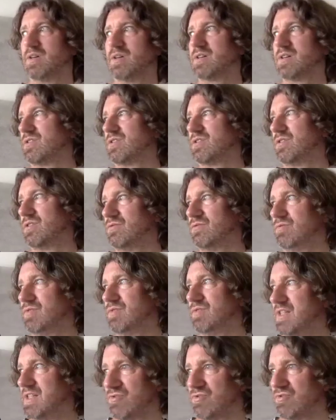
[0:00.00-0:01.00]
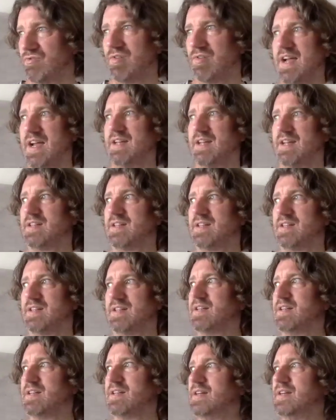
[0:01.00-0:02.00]
you know, like Fireworks or
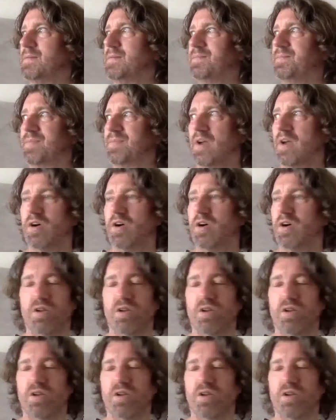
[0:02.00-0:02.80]
Retread